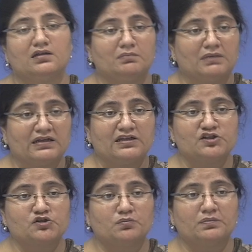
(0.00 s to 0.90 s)
money
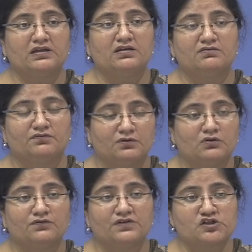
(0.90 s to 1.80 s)
should be,
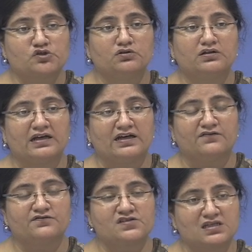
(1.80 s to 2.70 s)
we should
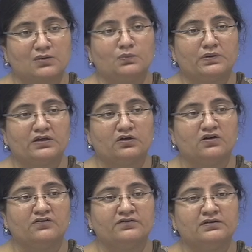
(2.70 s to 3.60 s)
have some way of